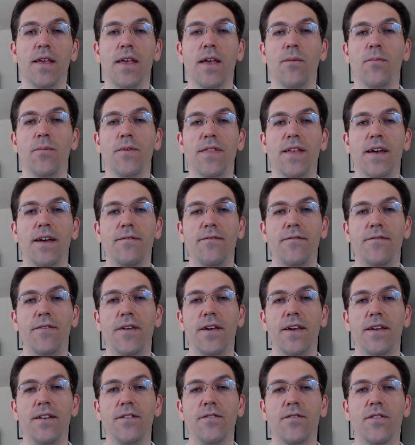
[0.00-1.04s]
And when that
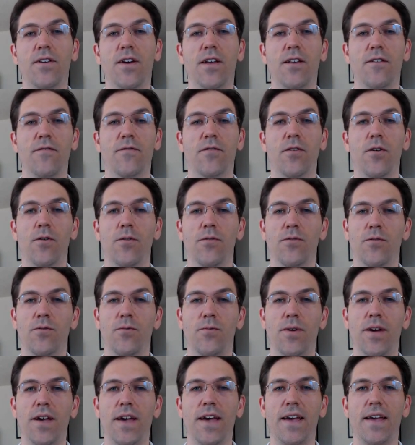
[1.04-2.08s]
phase kind of goes
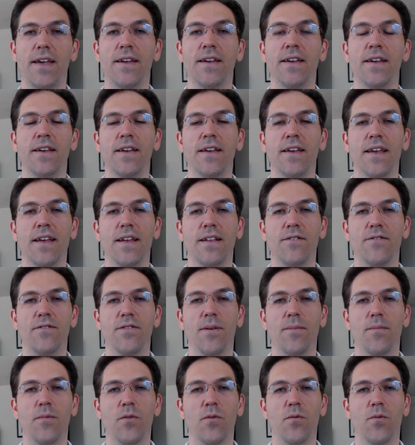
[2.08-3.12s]
away, and
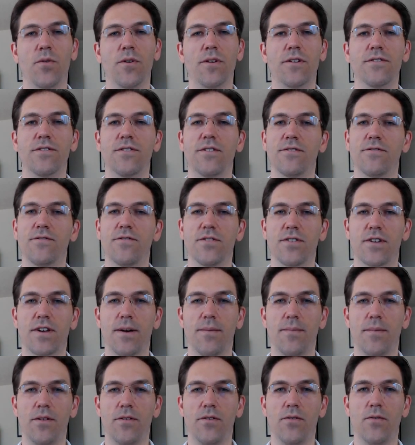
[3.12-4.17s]
some of the work starts to
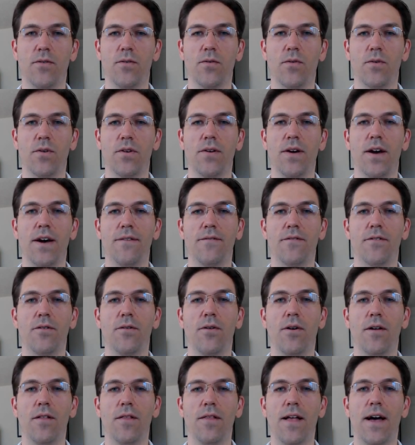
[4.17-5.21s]
come into it, where you have
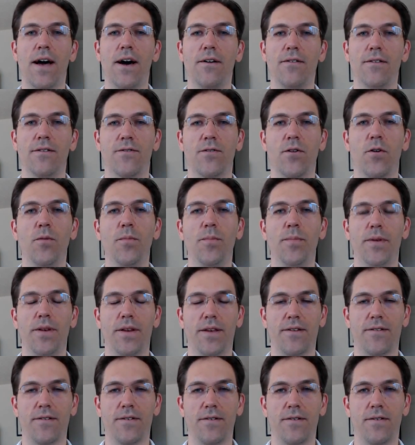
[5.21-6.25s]
to allow this
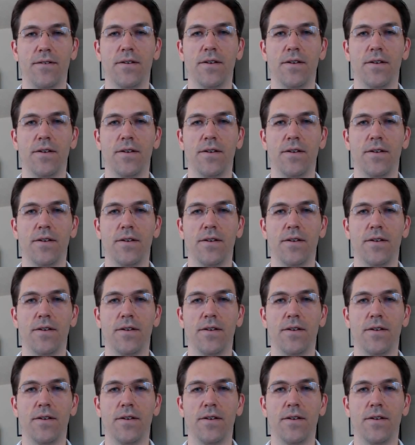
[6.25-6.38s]
opening,